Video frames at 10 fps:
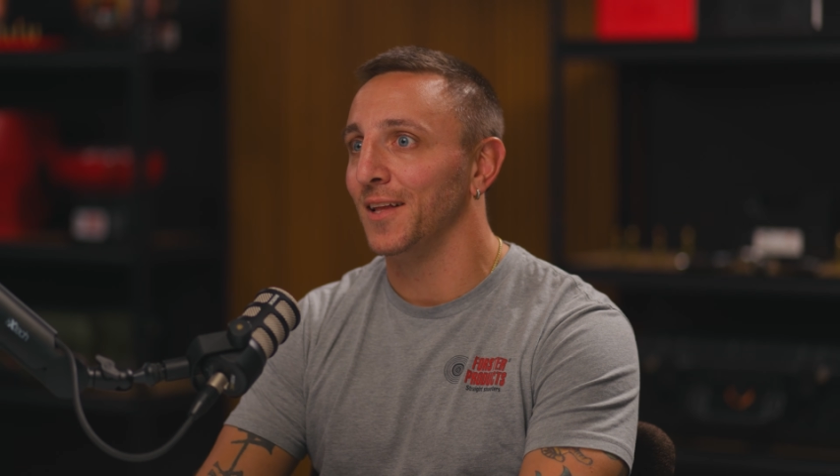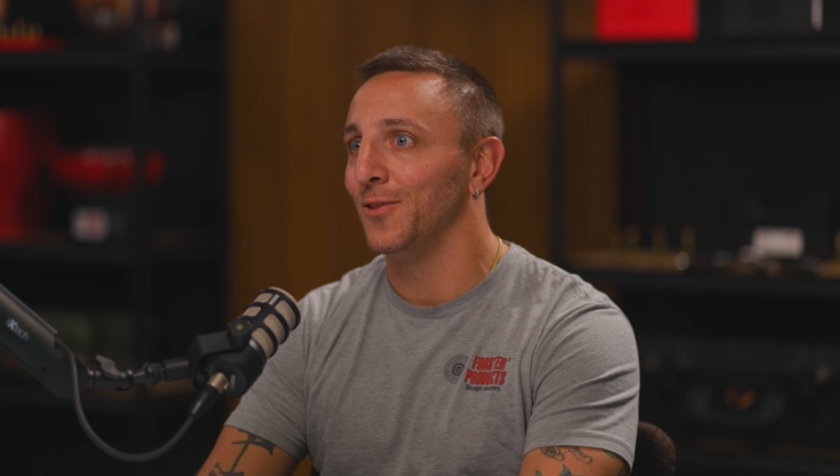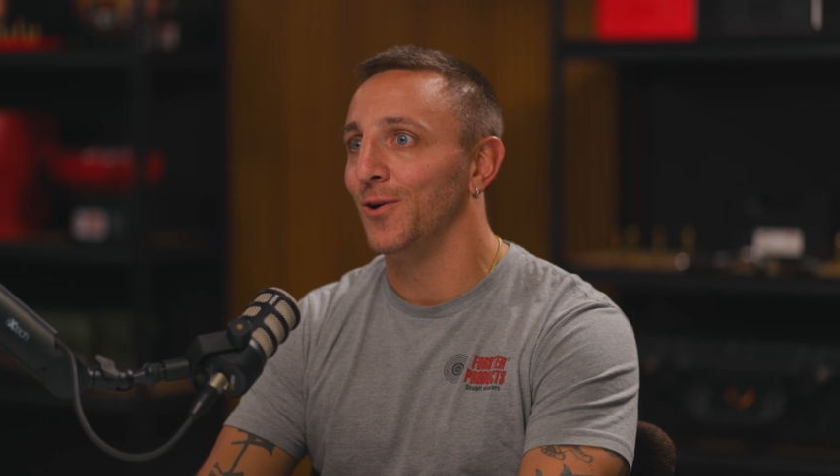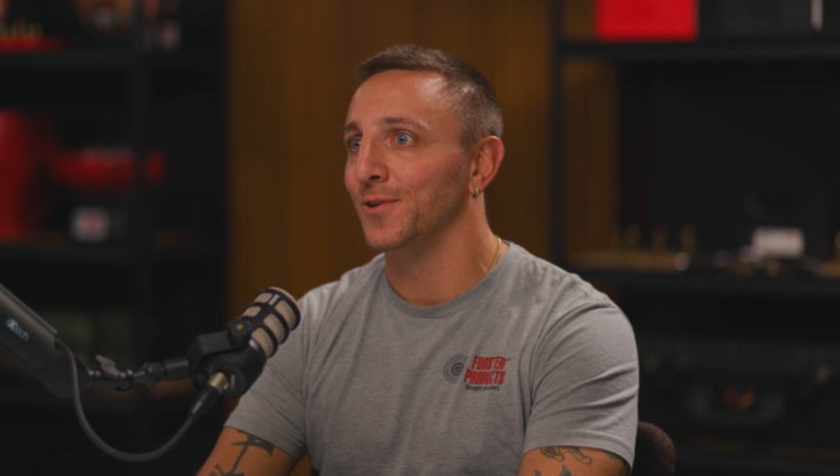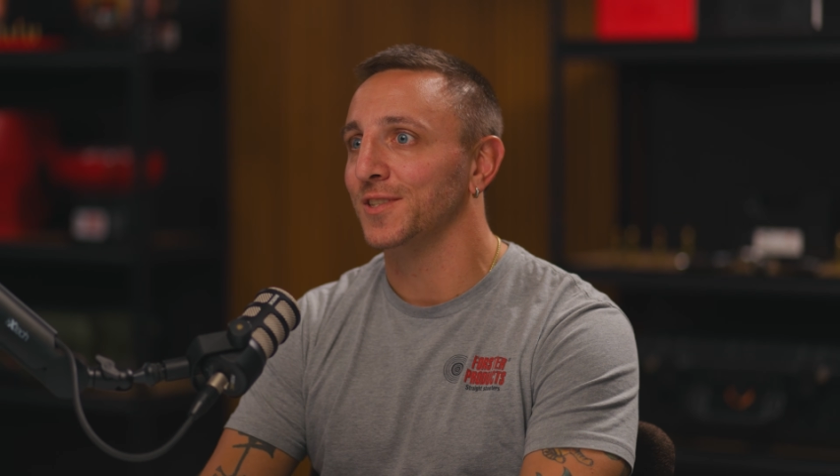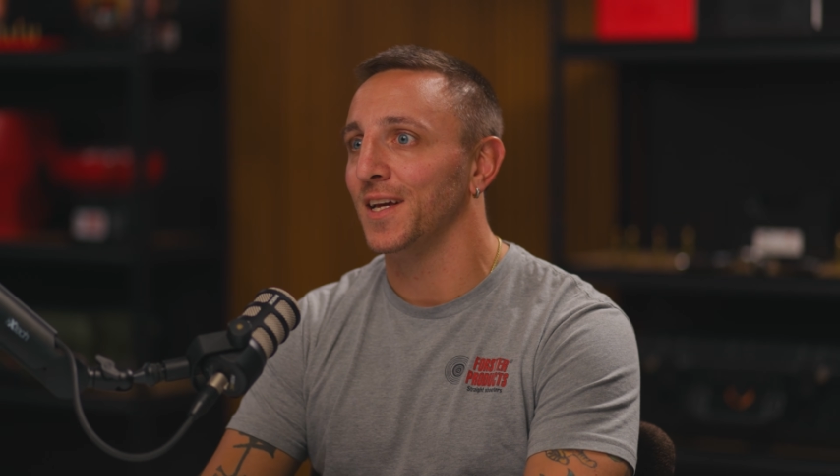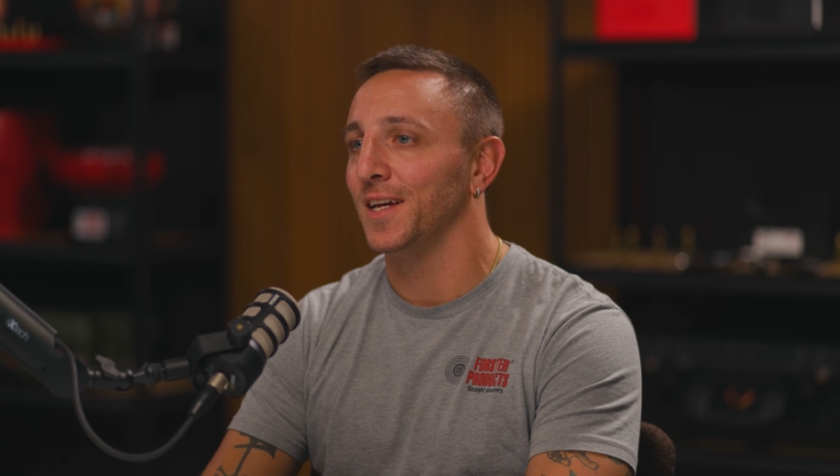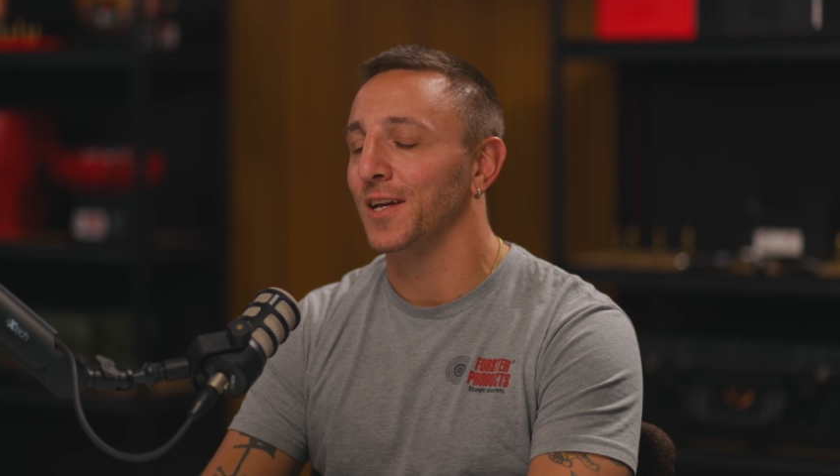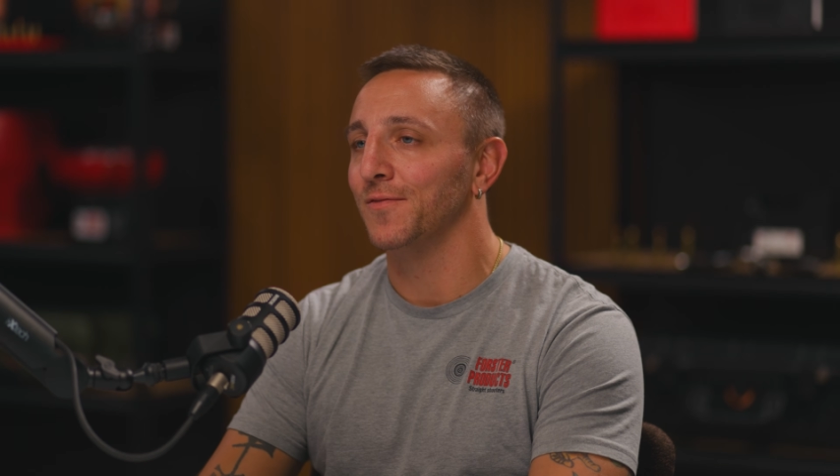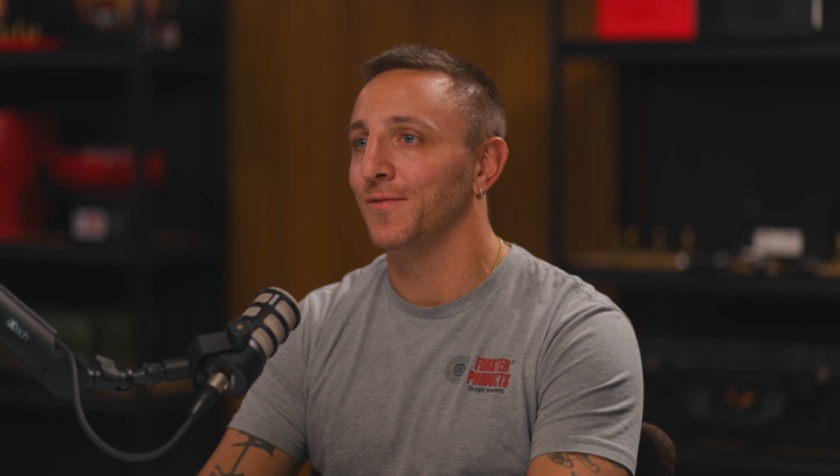that lowest
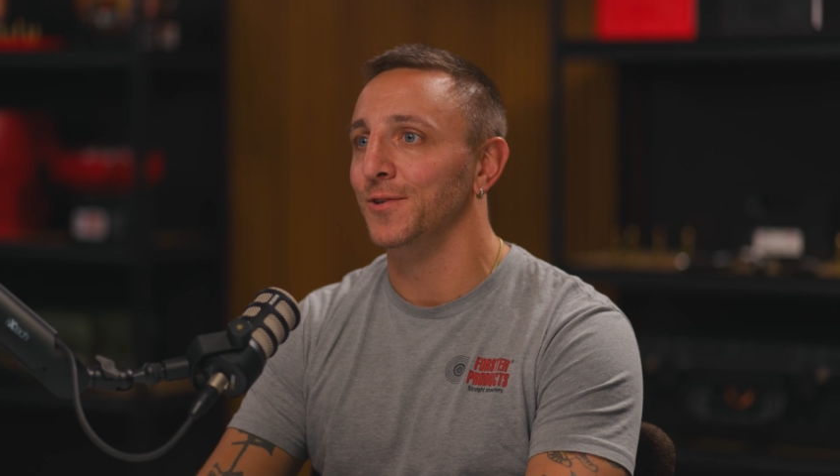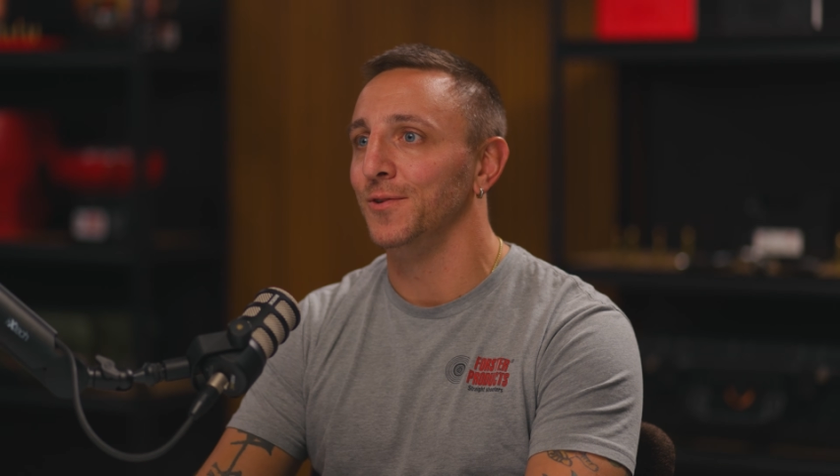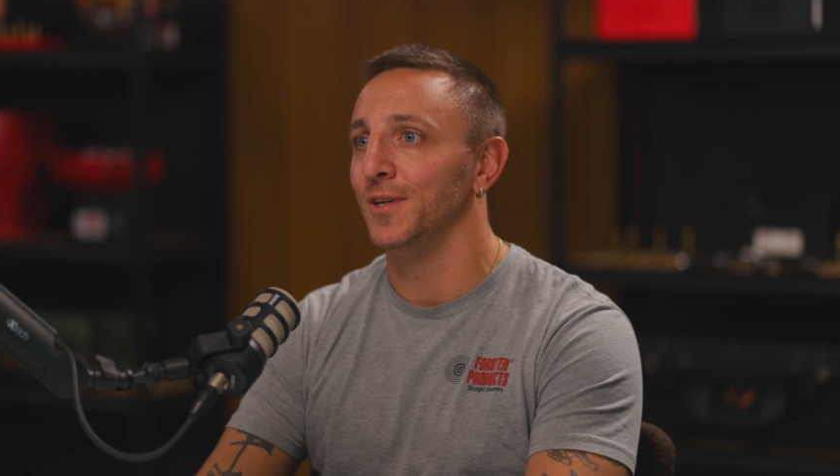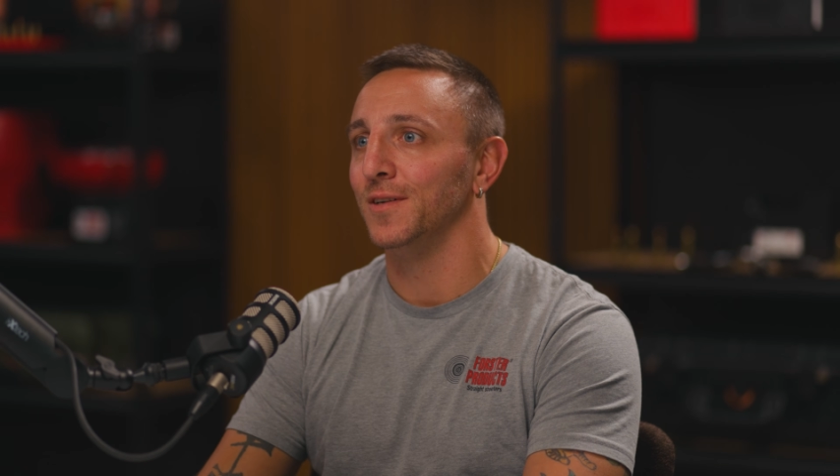hanging fruit